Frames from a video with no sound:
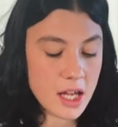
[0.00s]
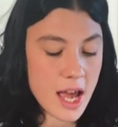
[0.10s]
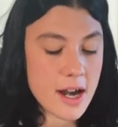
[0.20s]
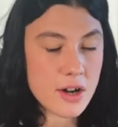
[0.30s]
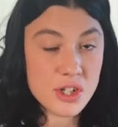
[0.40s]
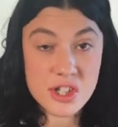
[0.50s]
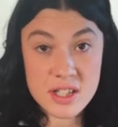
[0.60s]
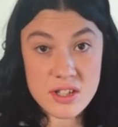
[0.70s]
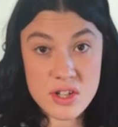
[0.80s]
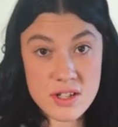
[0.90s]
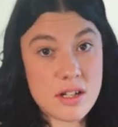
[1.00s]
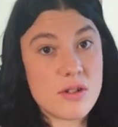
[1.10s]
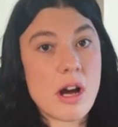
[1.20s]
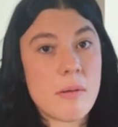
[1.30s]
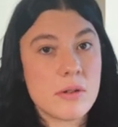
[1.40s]
And I know she doesn't use a
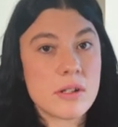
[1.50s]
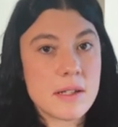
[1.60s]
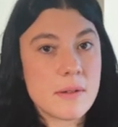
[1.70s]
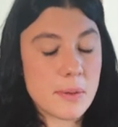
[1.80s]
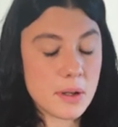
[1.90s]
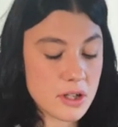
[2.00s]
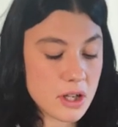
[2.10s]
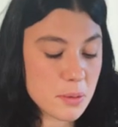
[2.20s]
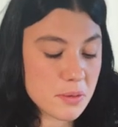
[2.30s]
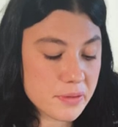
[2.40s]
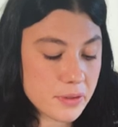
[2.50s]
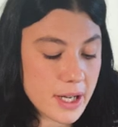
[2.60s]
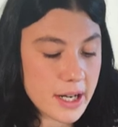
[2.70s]
tripod because I've spoken to her before,